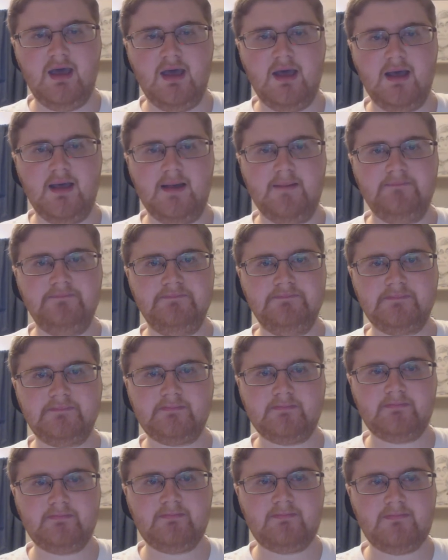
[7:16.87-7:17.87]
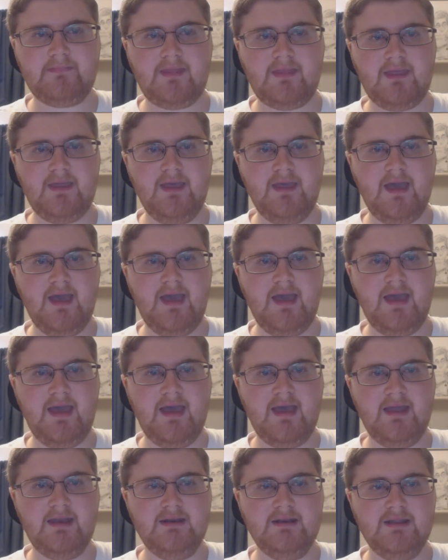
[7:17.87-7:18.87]
Um,
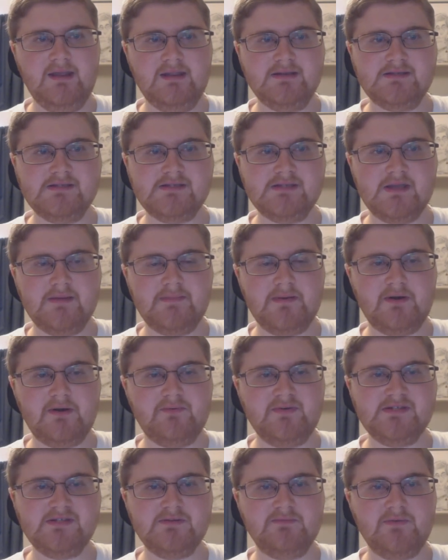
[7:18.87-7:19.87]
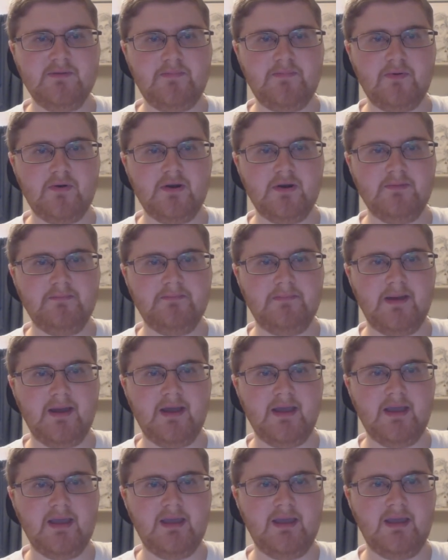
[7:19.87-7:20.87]
and it's about a recent report
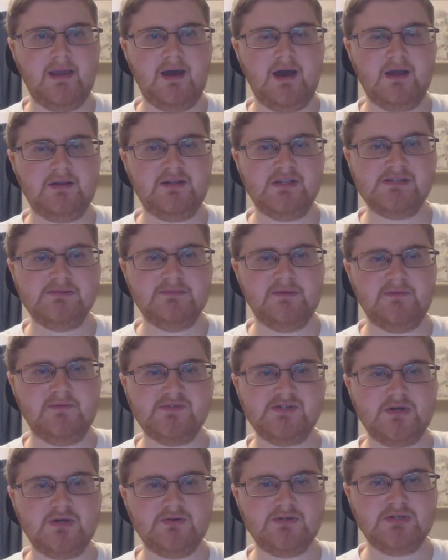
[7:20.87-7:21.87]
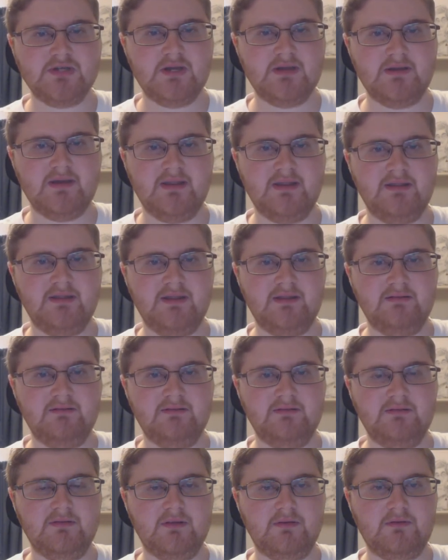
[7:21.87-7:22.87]
by Autism Nova Scotia and,
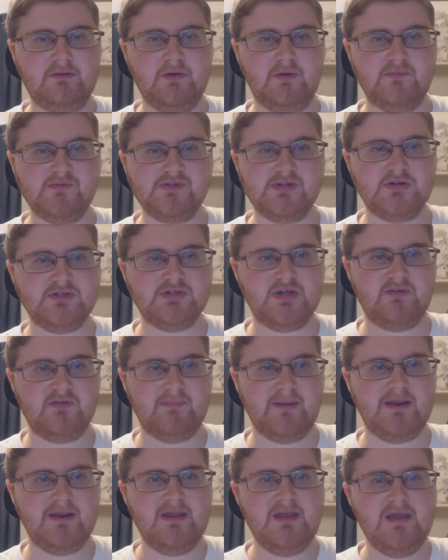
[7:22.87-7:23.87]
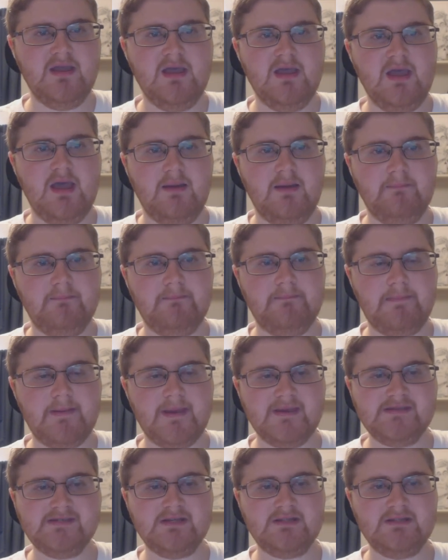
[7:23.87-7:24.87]
and the Nova Scotia government,
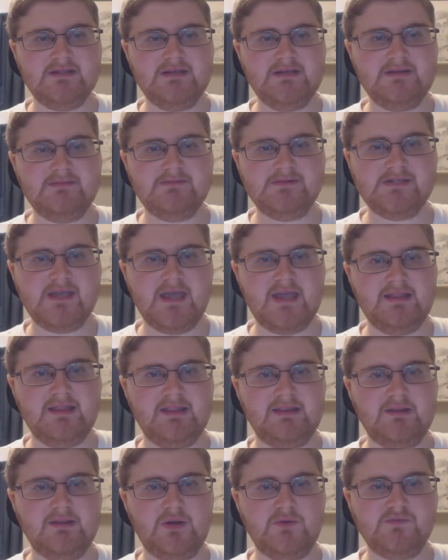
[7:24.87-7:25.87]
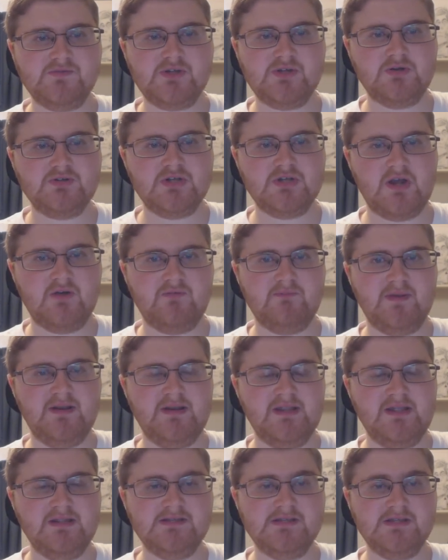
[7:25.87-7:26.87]
basically saying that the Nova Scotia
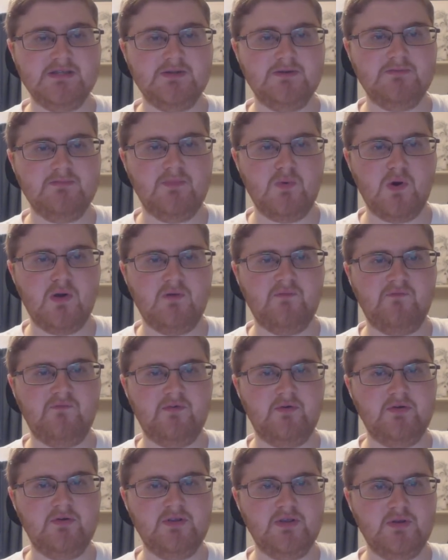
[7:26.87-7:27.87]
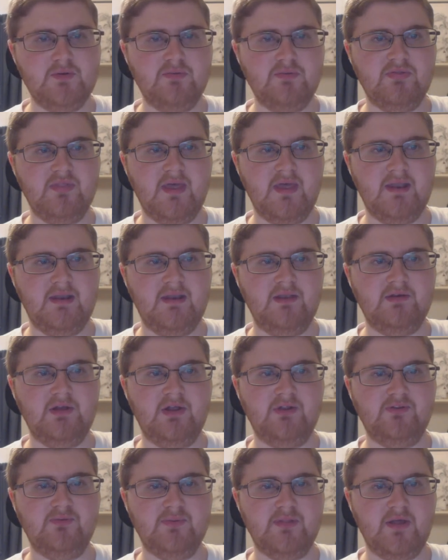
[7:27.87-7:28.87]
government needs to do more for youth and
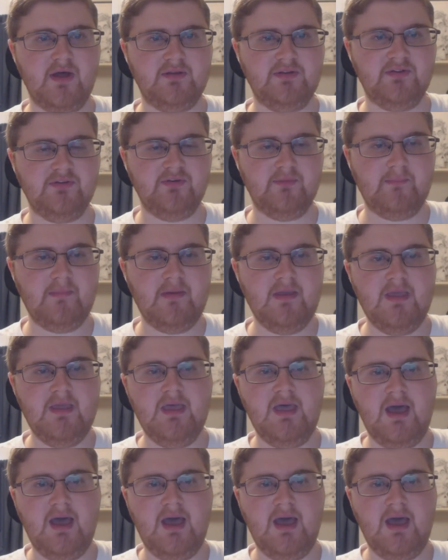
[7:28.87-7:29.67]
adults with autism.